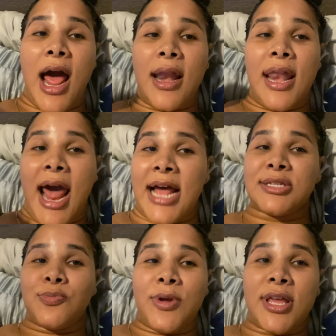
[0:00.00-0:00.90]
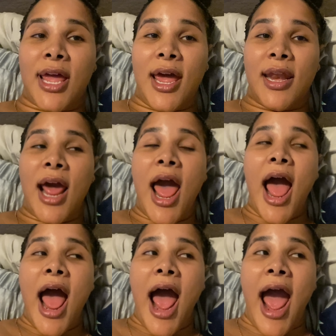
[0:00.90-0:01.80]
last weekend
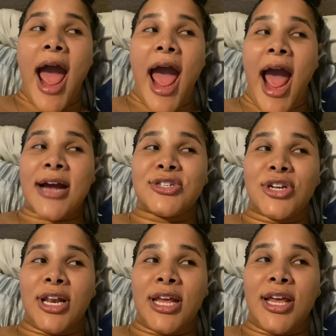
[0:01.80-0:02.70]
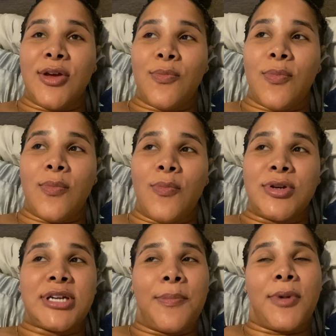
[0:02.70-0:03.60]
I actually,
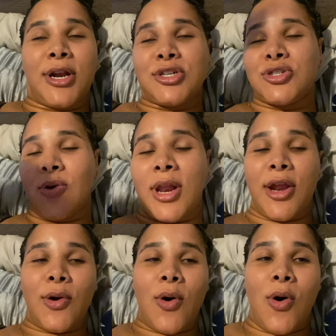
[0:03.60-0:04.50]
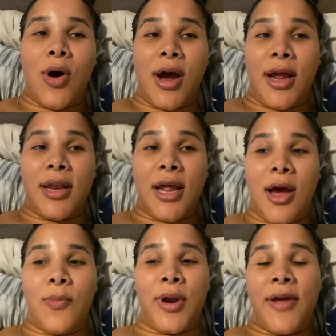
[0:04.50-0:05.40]
which I'm going to show later on
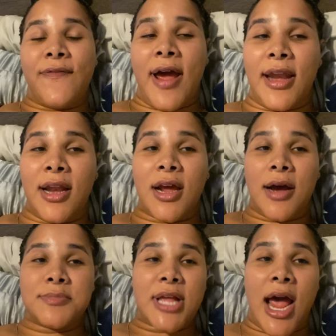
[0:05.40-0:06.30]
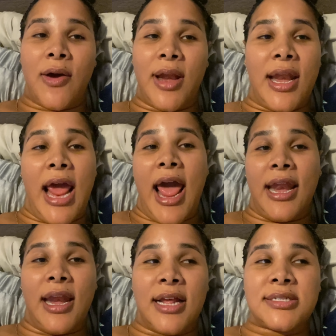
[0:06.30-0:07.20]
when it finally comes out and
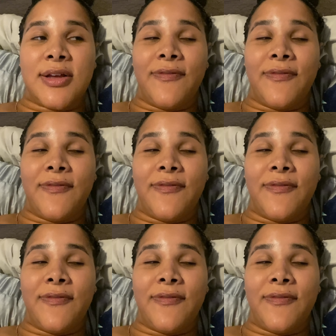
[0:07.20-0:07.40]
edit and stuff